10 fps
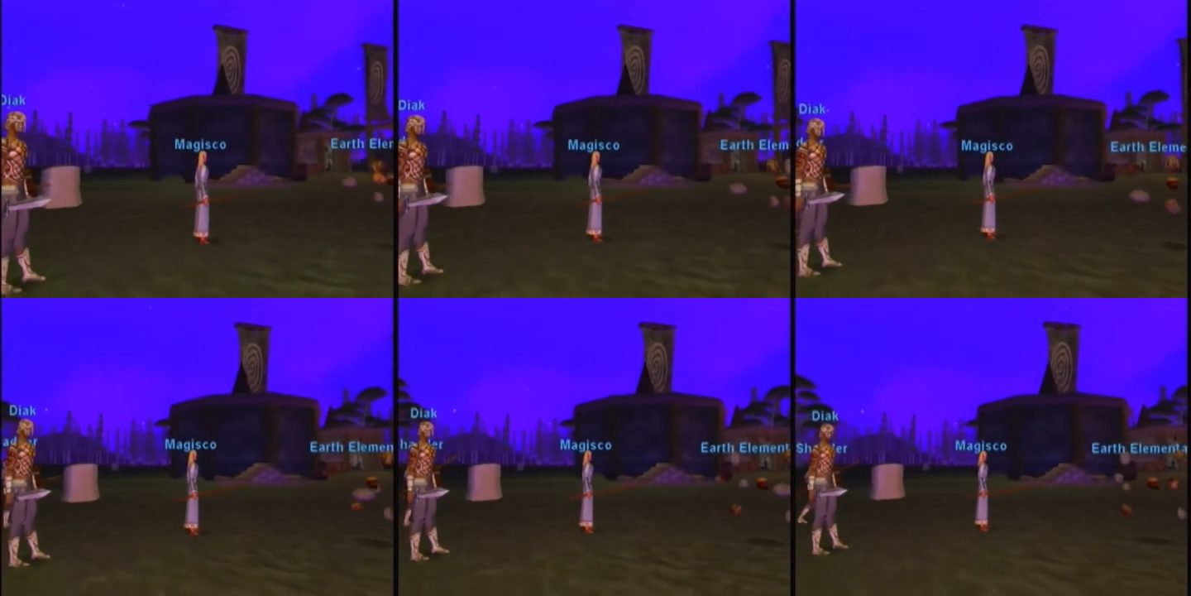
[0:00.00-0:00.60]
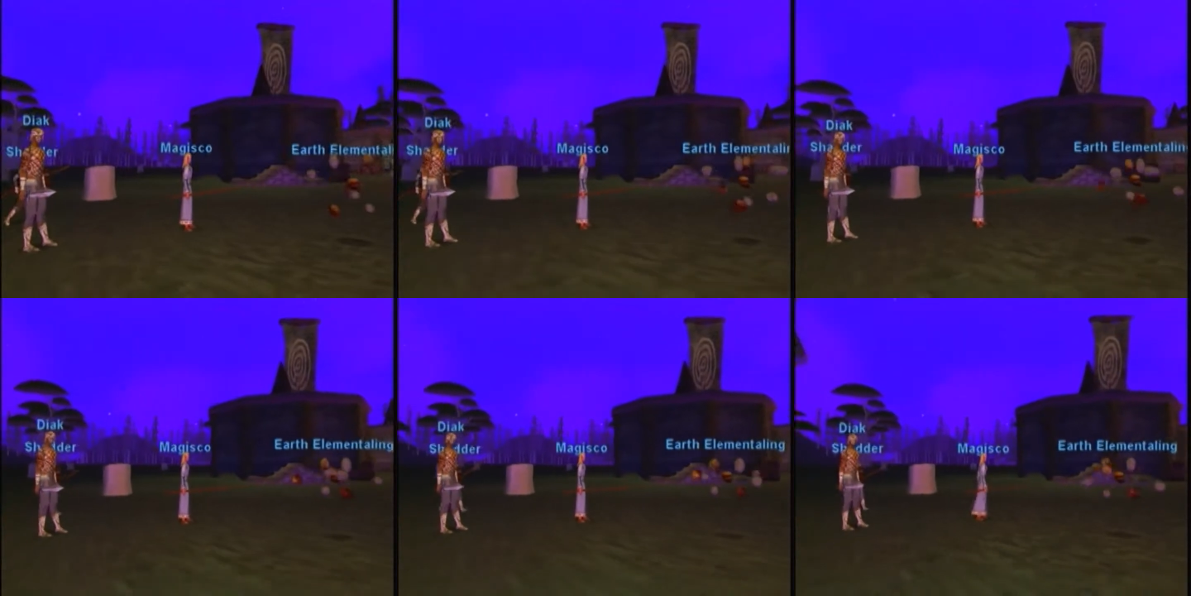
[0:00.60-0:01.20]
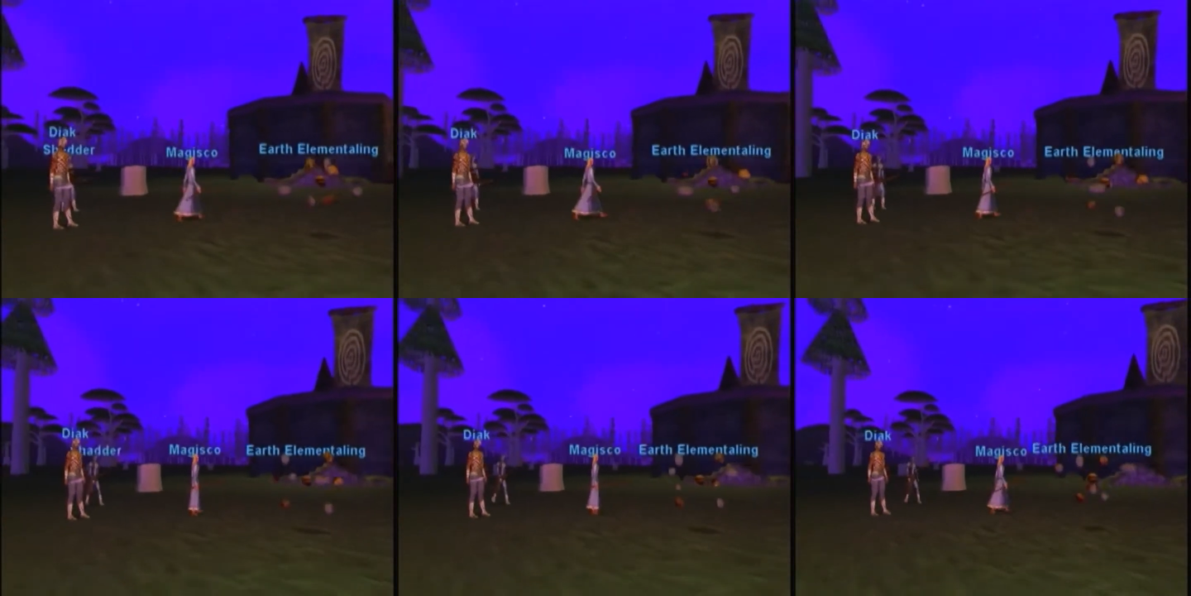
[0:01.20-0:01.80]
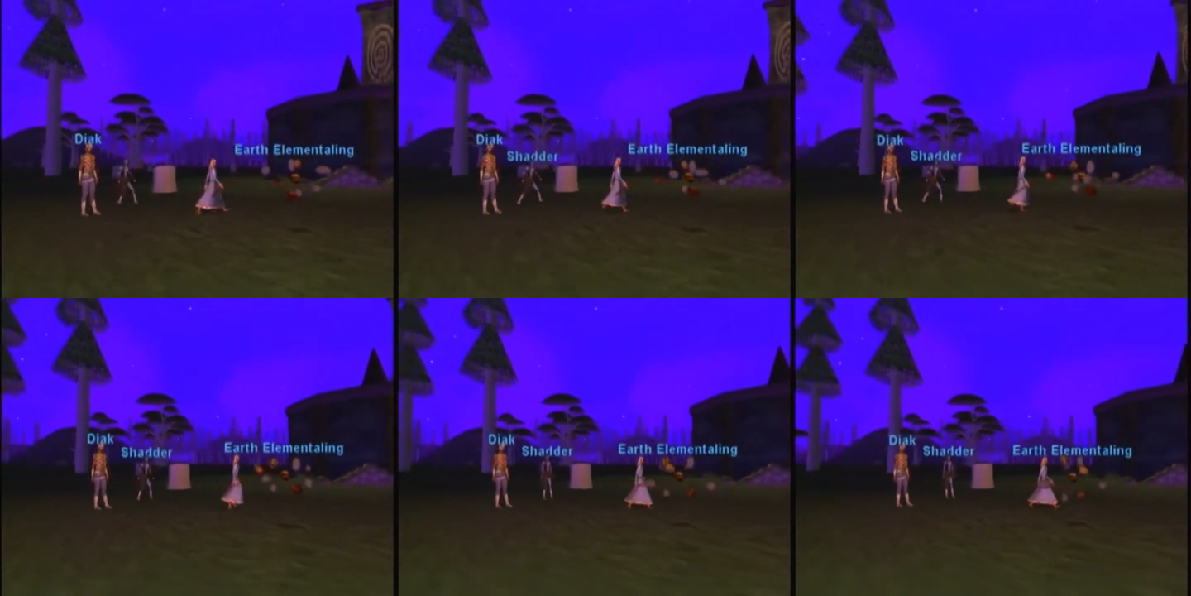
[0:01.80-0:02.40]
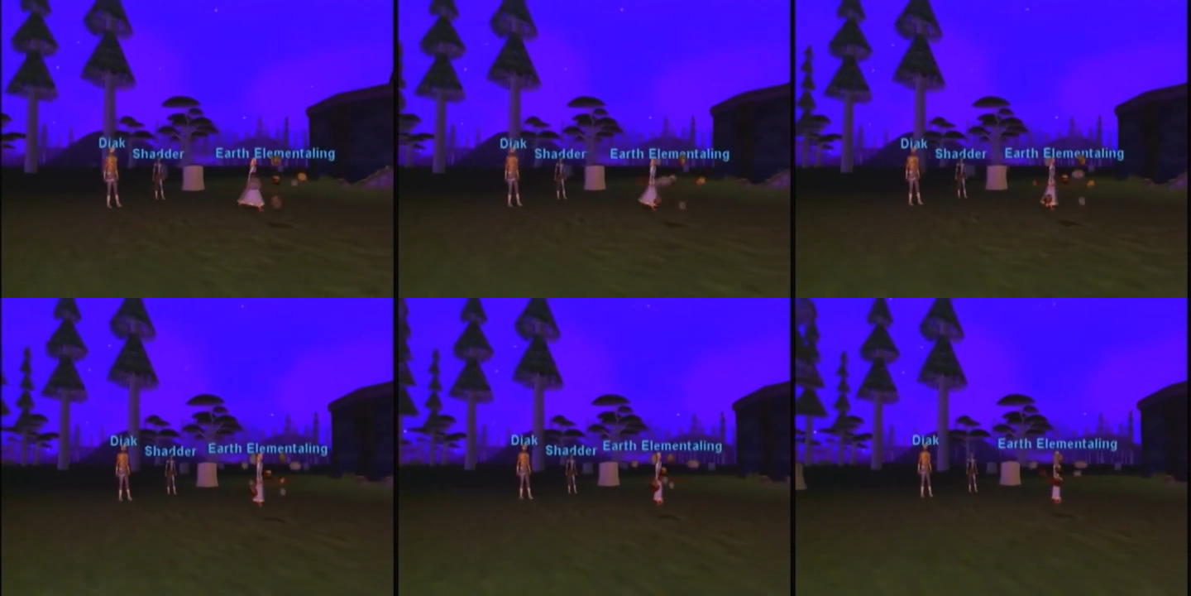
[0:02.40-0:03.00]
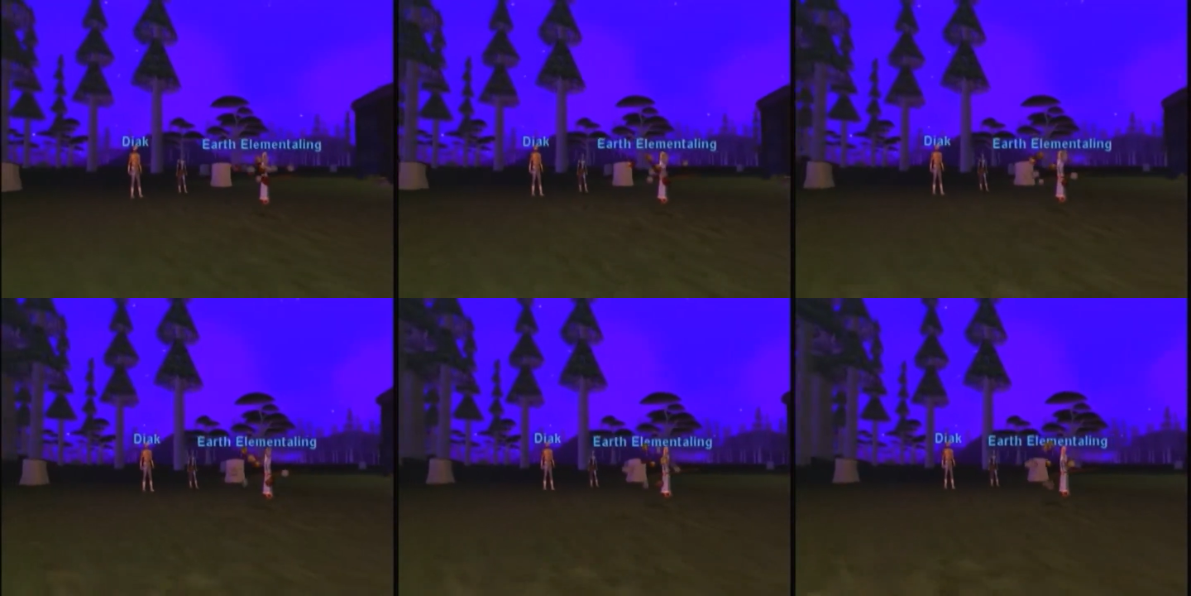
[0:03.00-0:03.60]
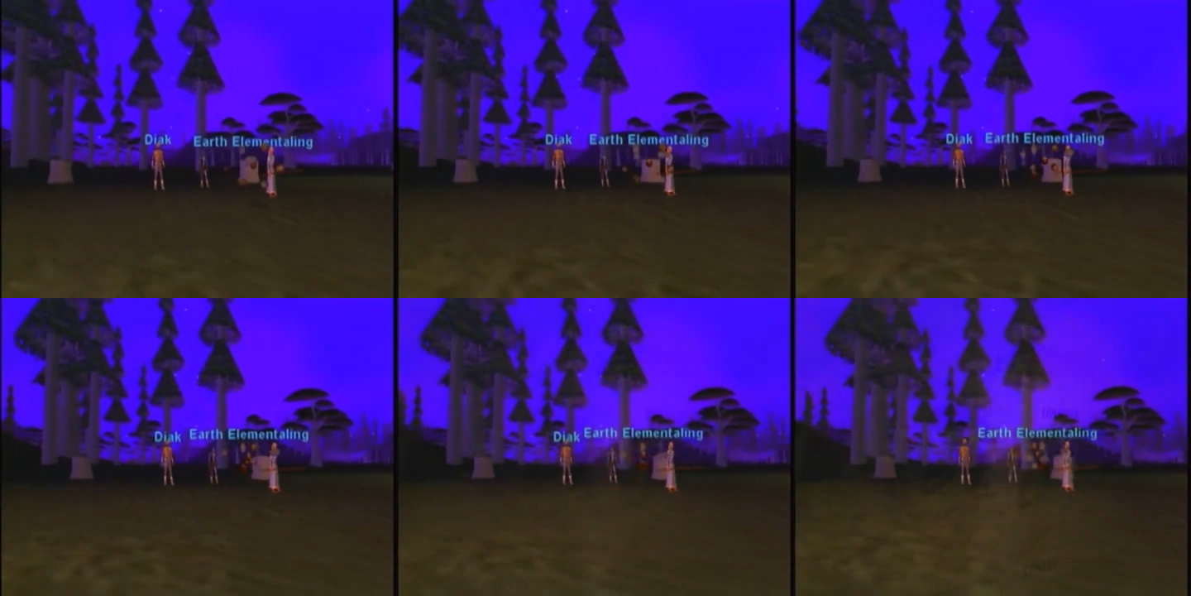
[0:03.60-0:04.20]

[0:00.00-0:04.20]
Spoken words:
(no speaker visible)